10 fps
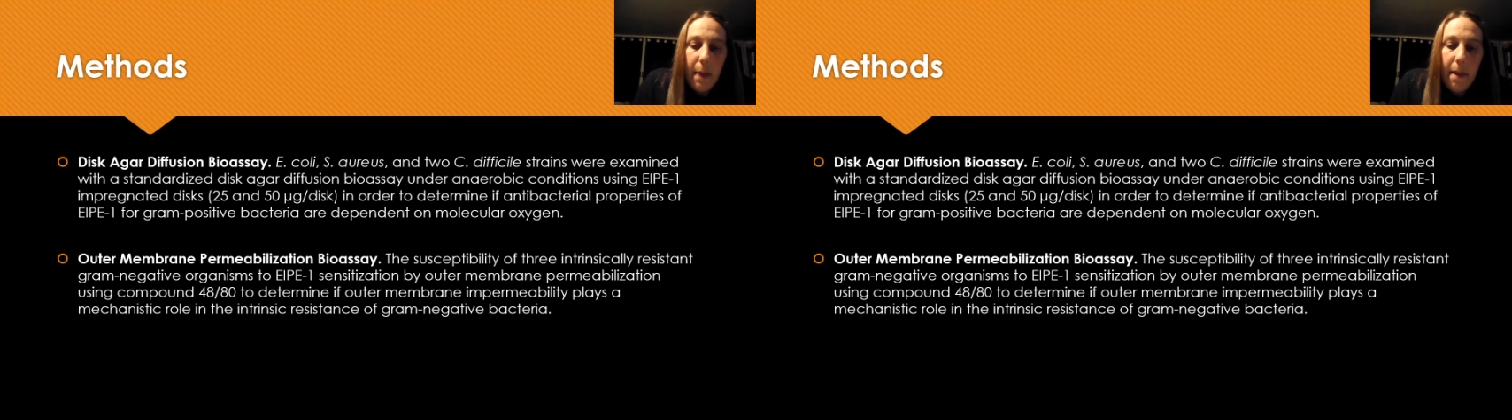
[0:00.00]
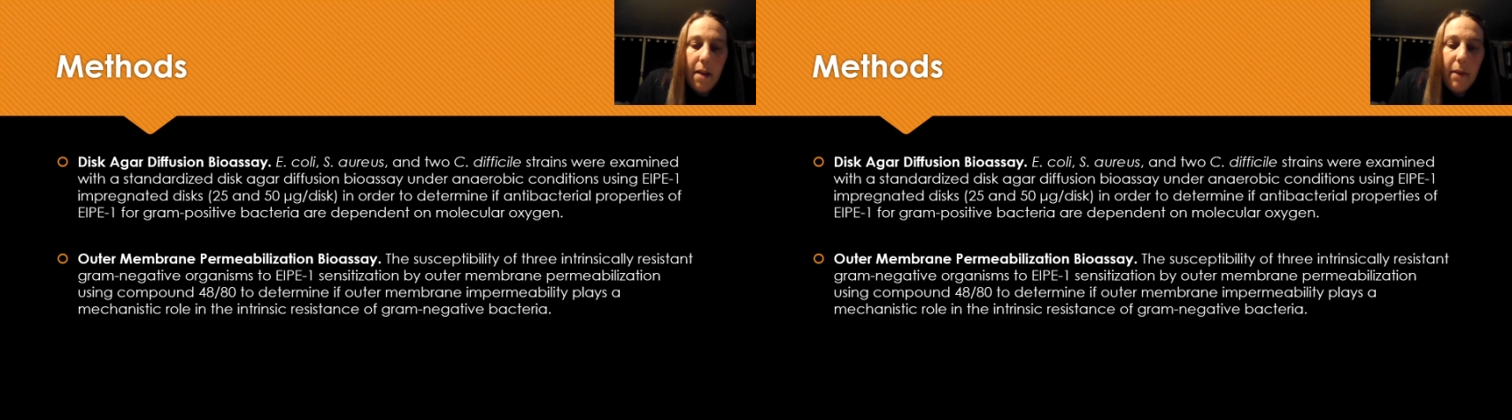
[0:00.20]

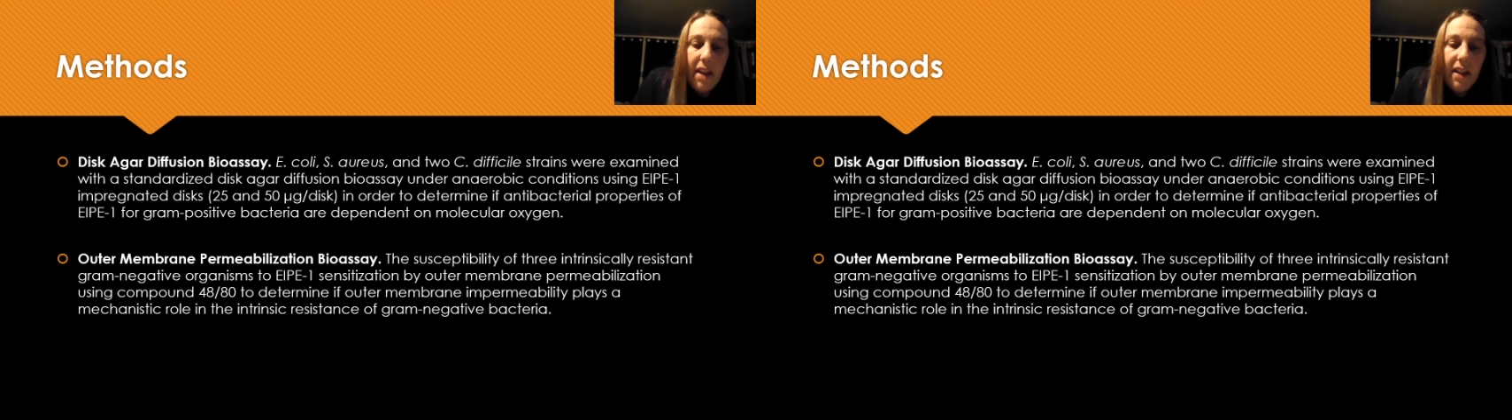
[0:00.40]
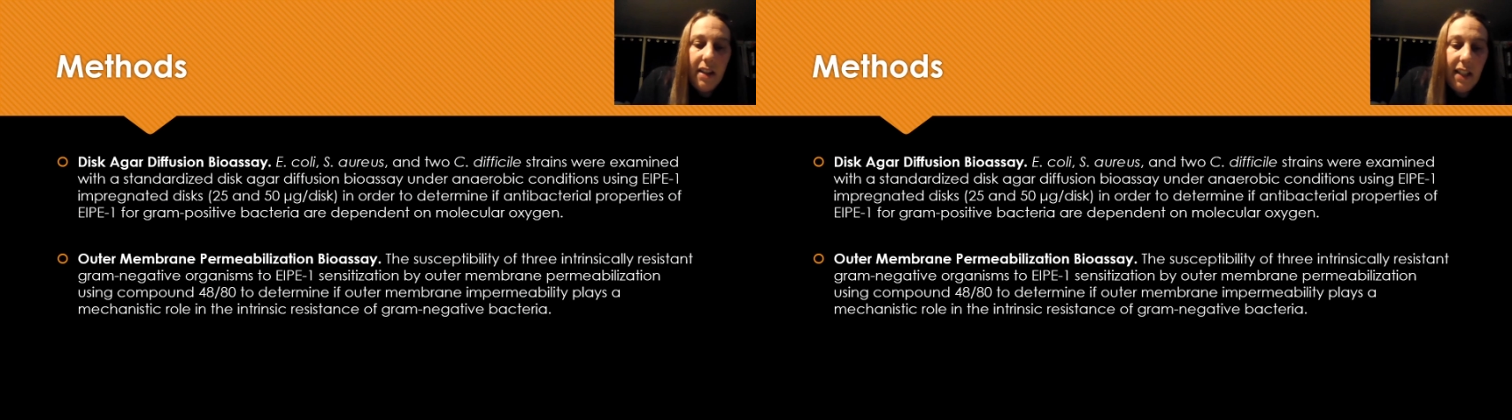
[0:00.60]

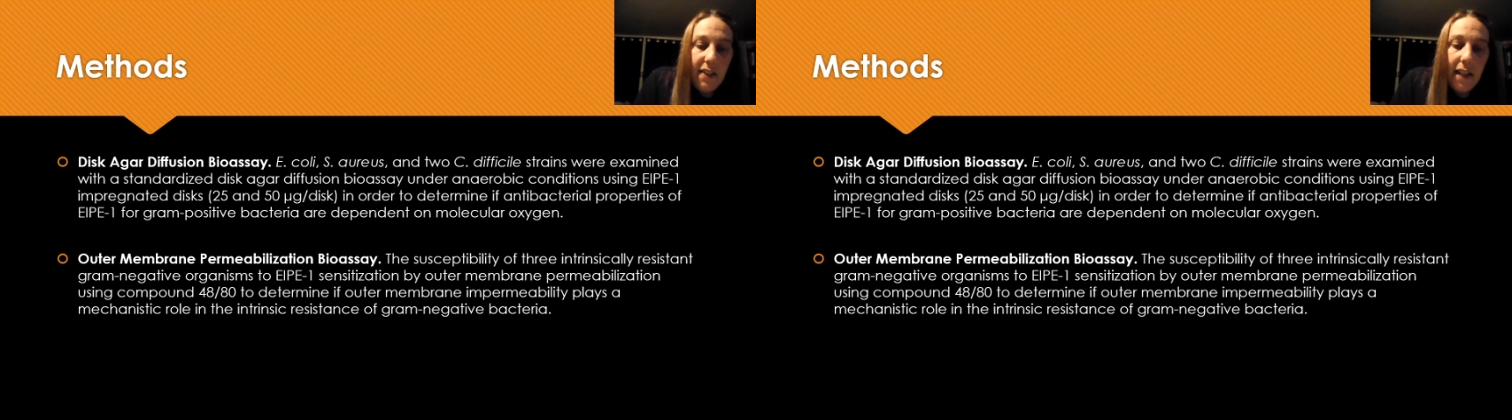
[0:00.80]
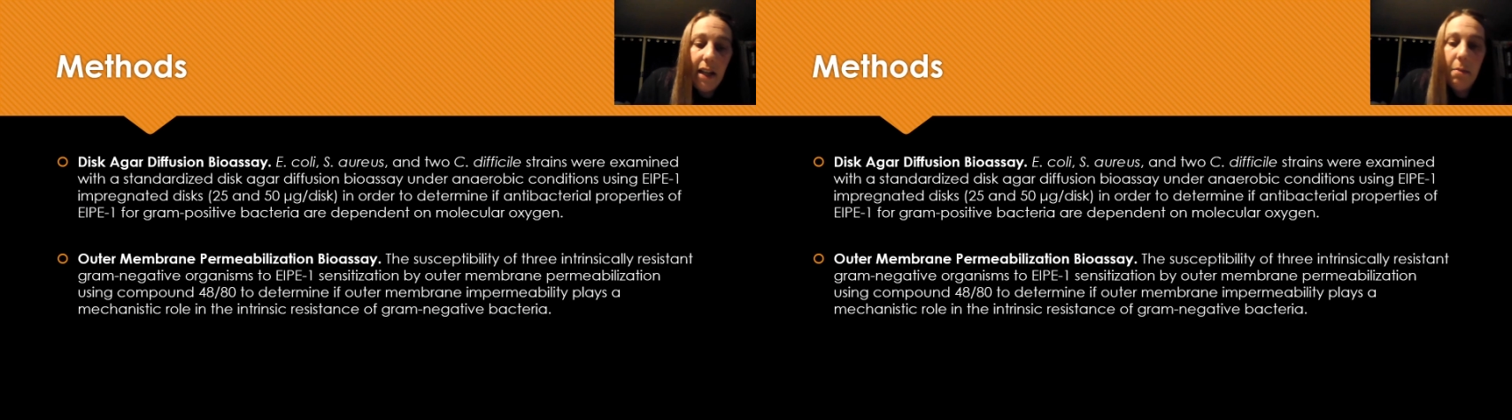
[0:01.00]
And then the
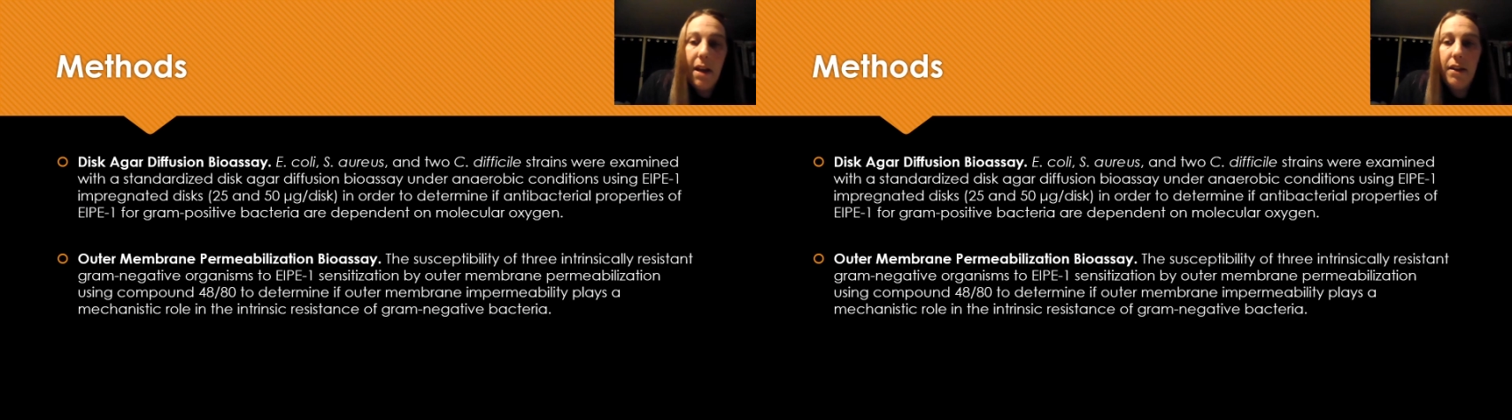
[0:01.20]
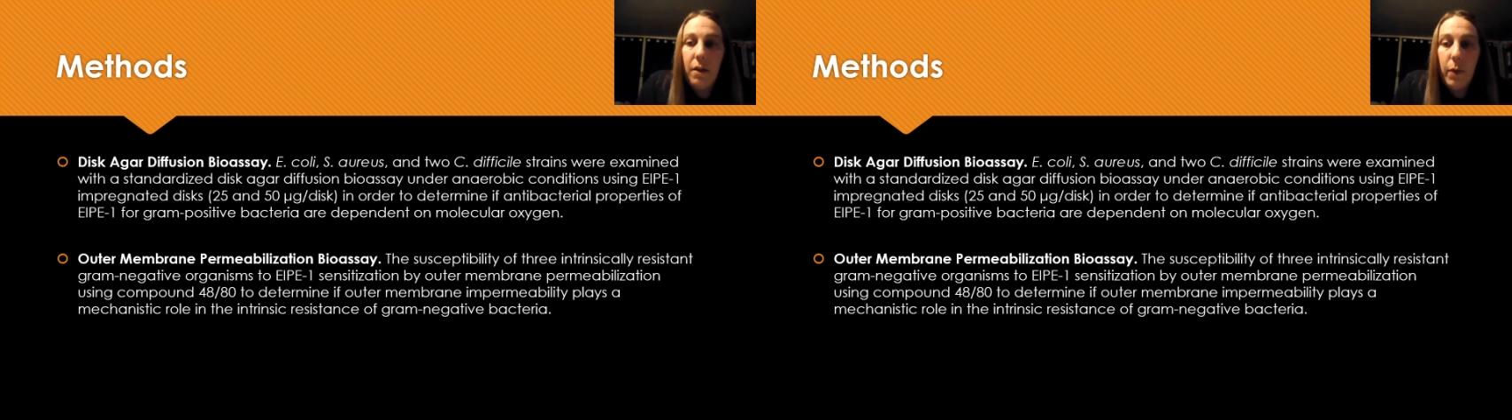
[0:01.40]
second
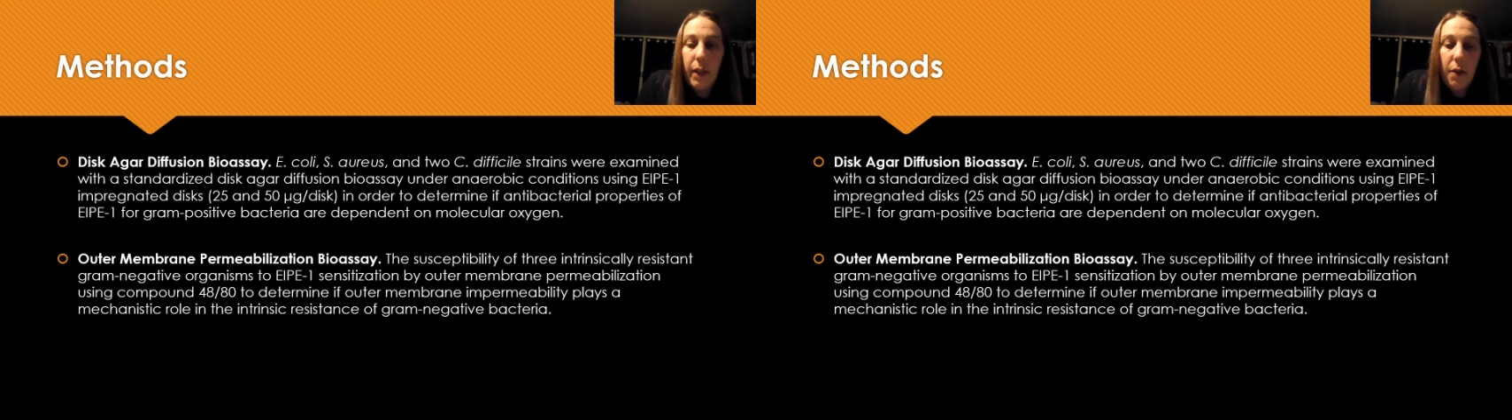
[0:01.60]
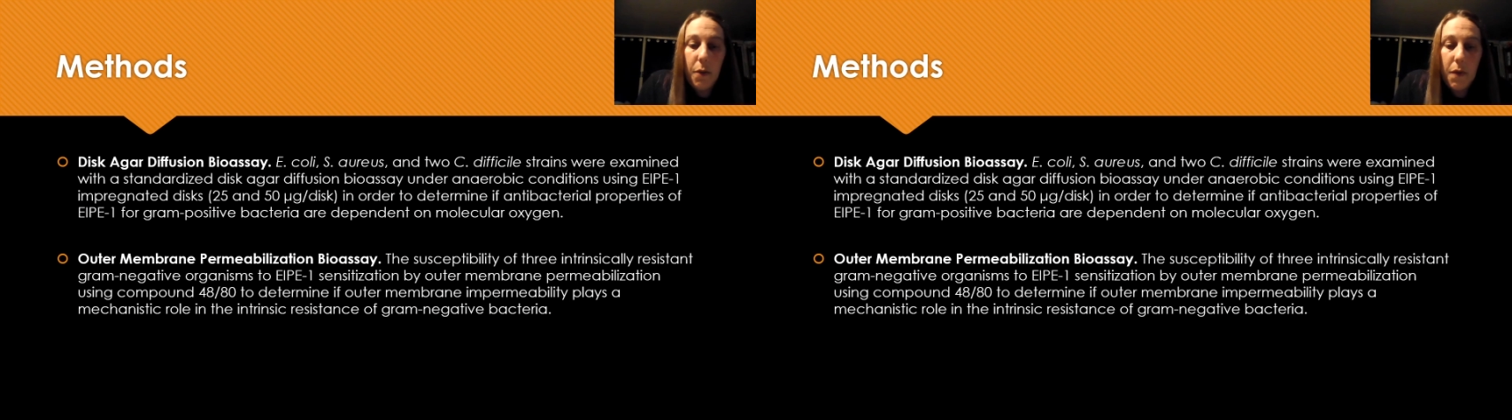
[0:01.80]
method we
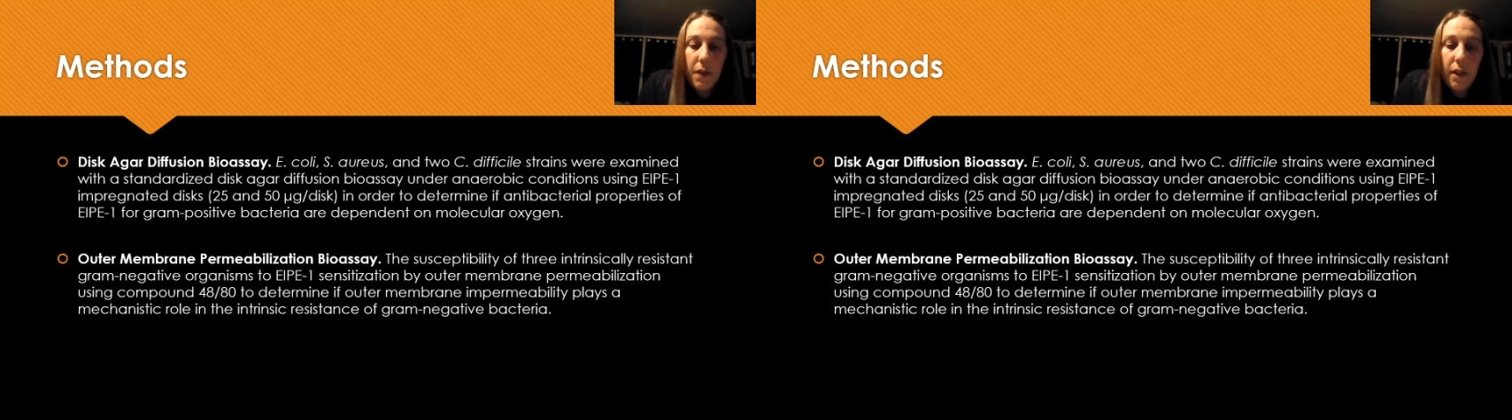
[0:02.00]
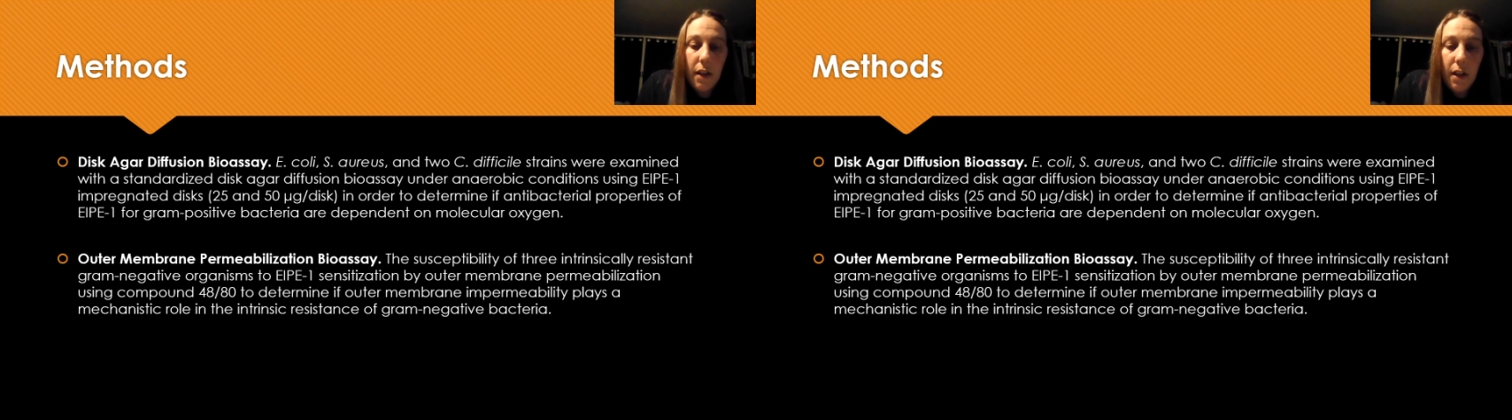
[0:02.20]

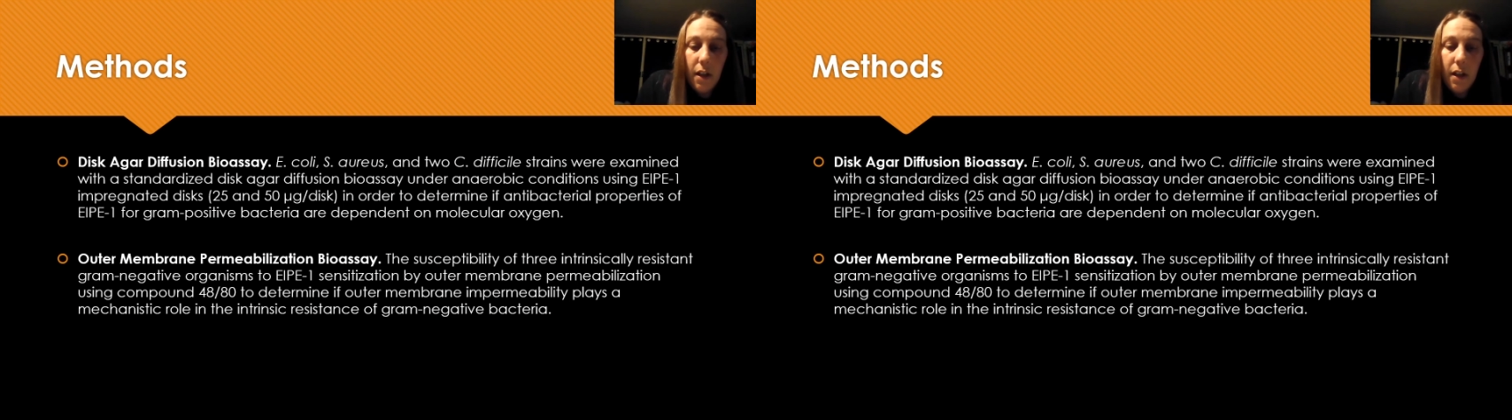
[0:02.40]
used